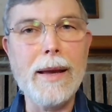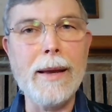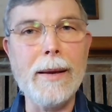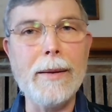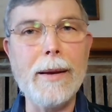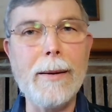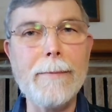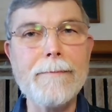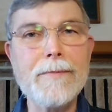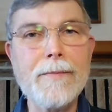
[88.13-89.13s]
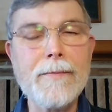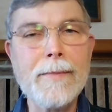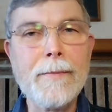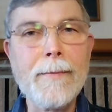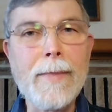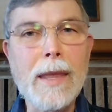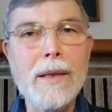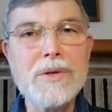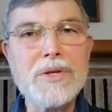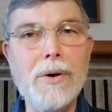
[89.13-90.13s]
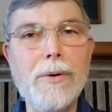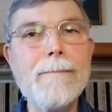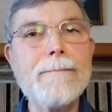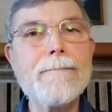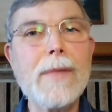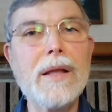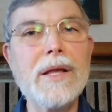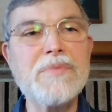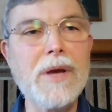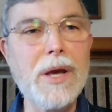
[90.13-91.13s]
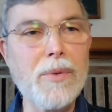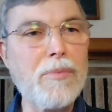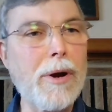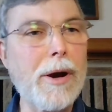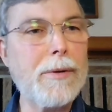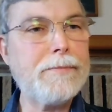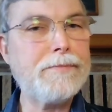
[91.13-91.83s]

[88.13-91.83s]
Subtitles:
And so let's begin with prayer.